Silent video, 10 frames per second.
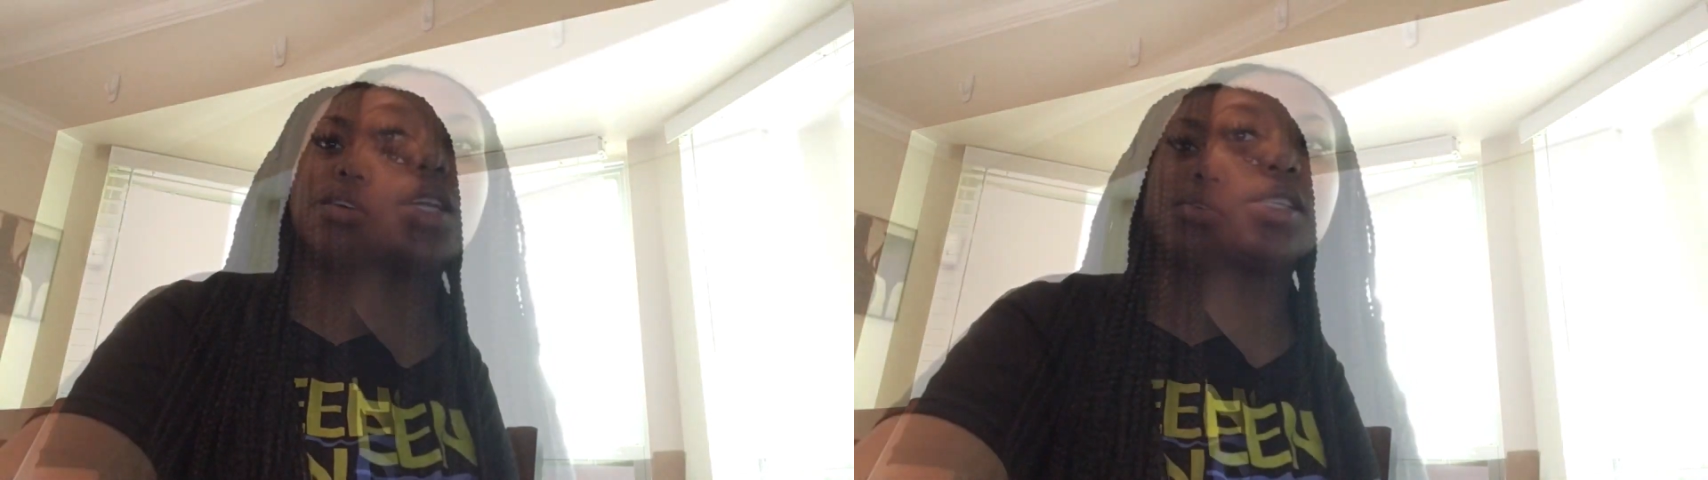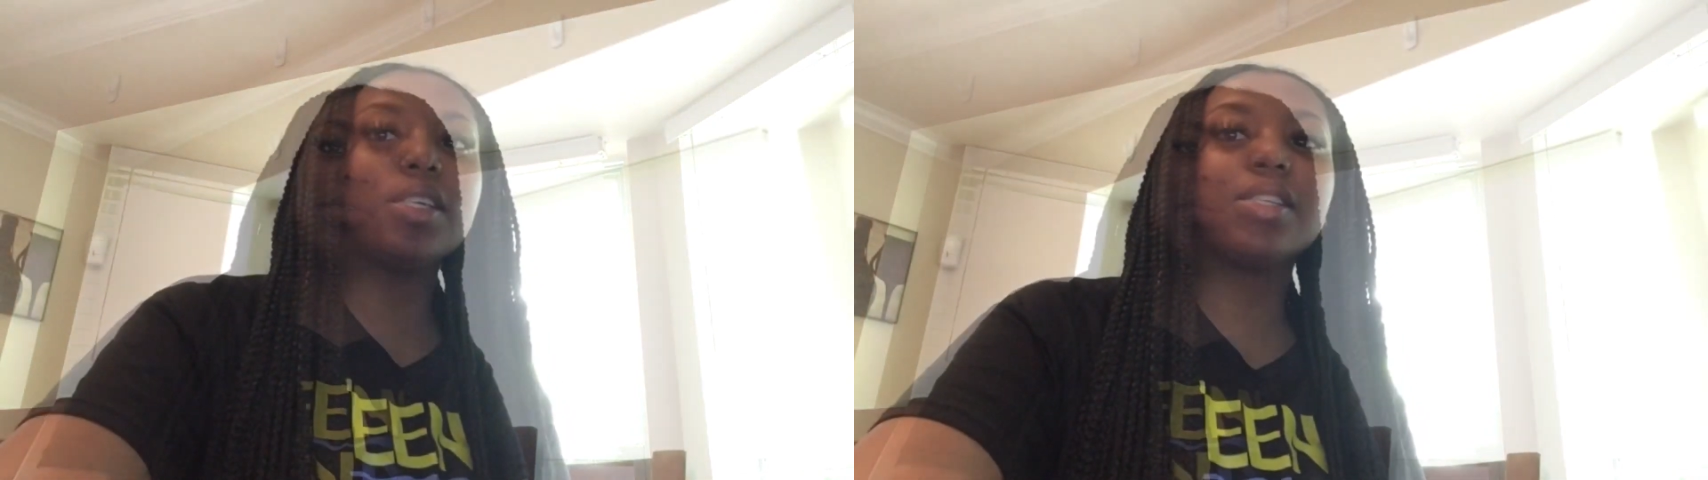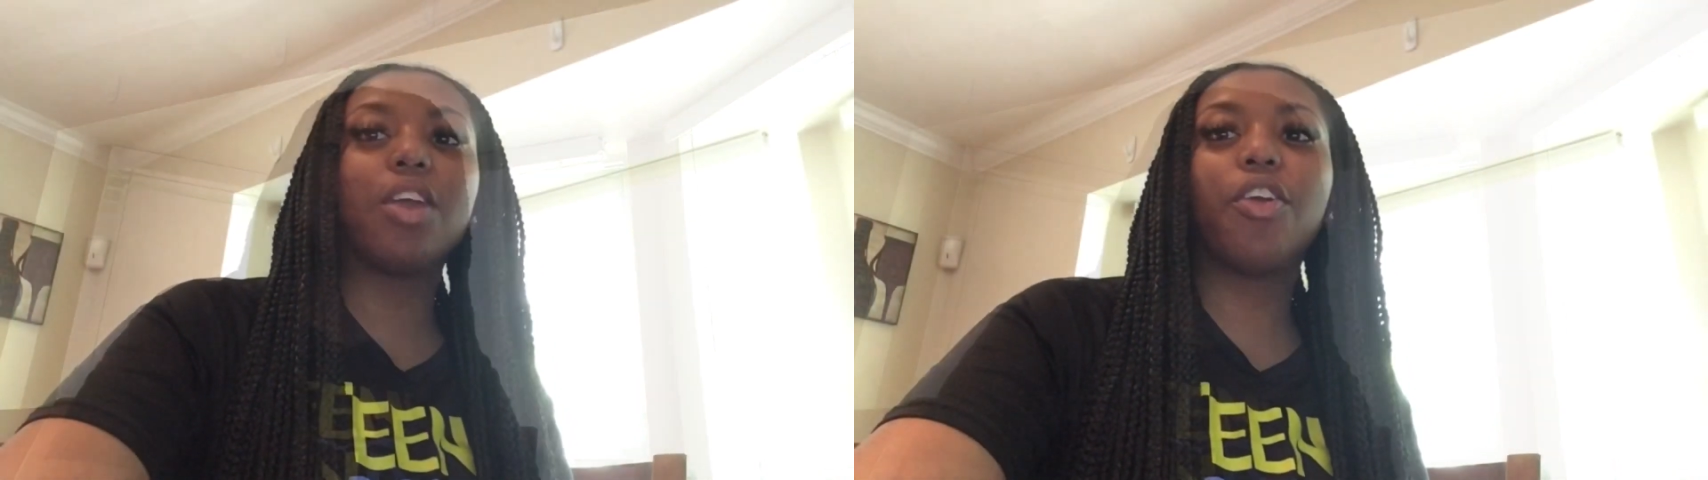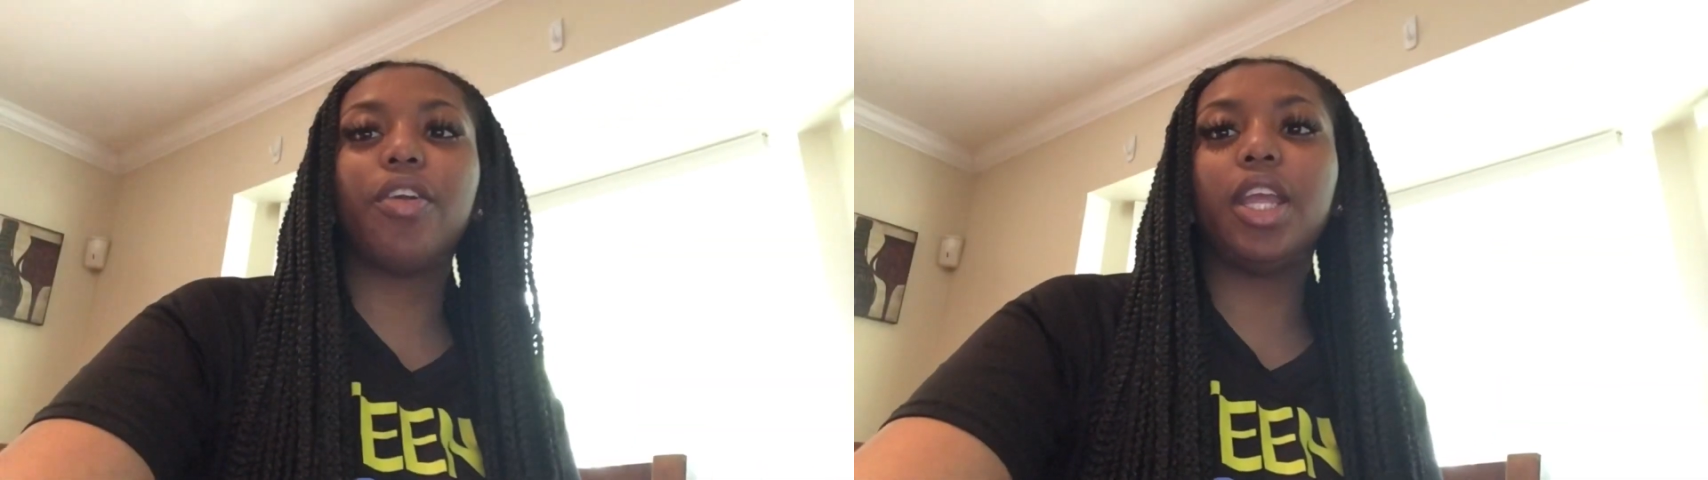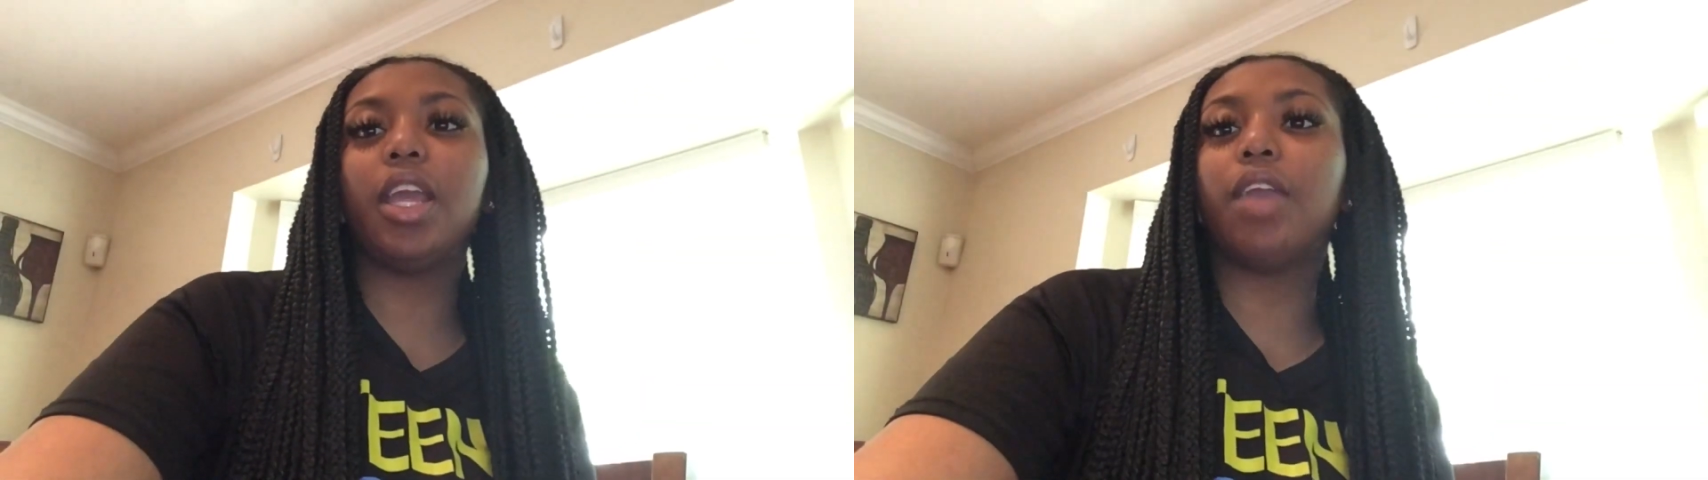And since I
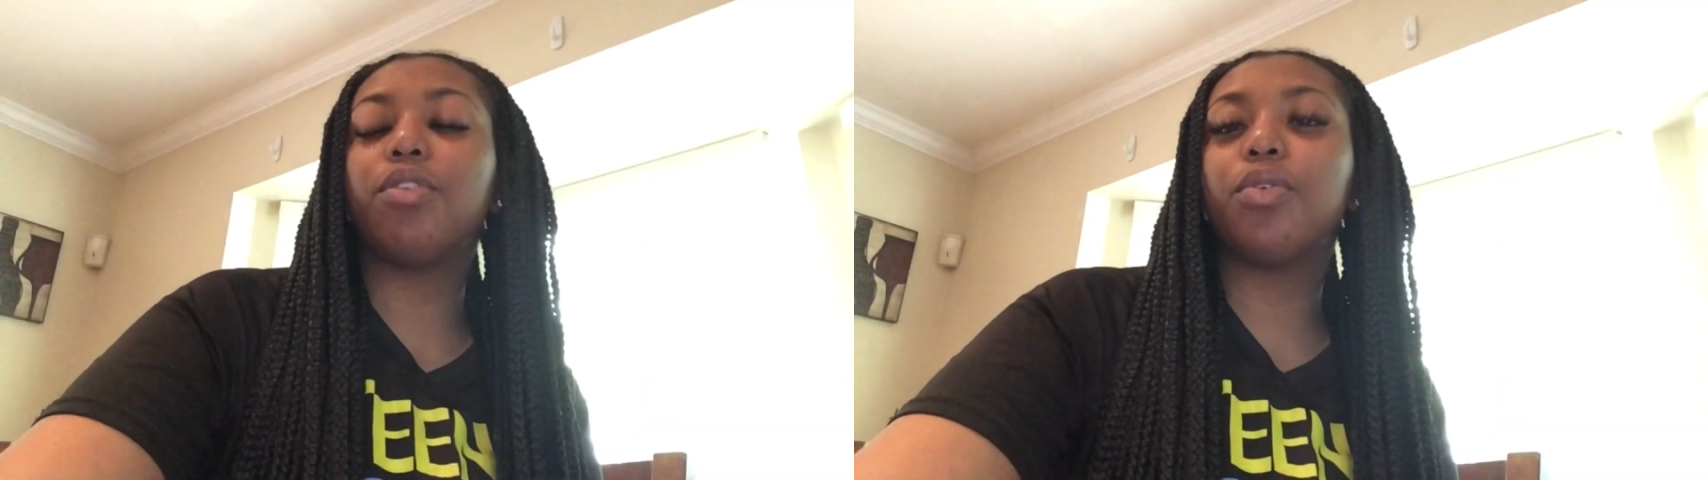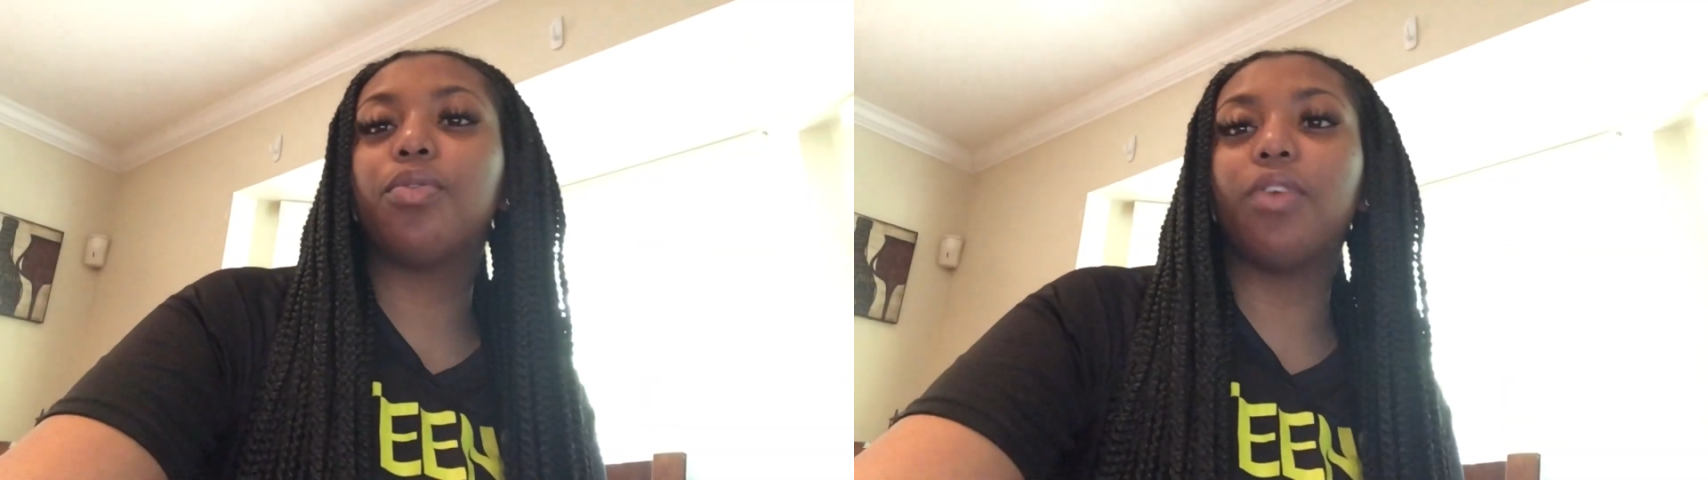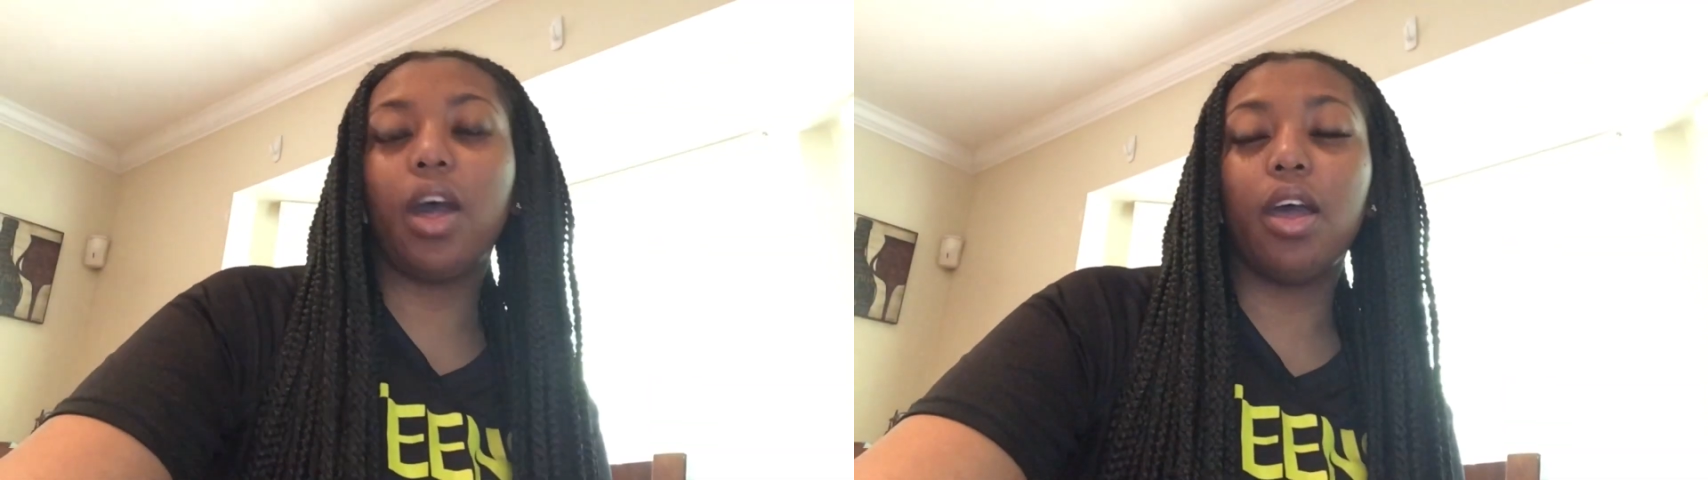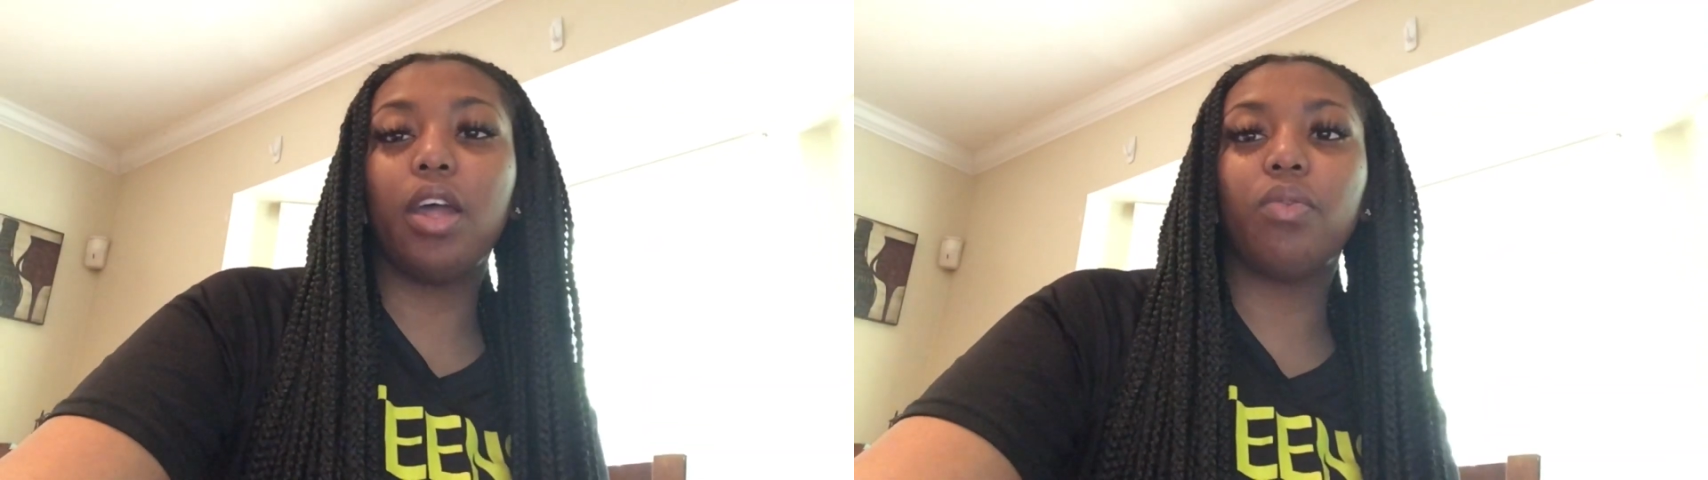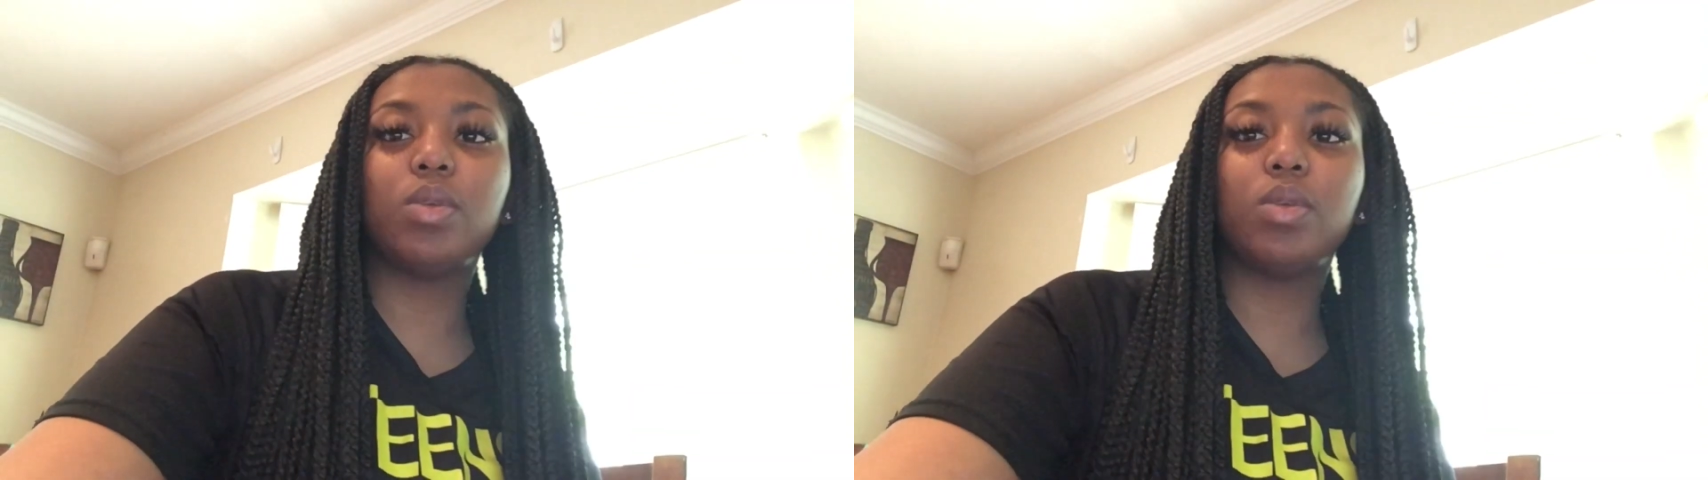already gave you 5,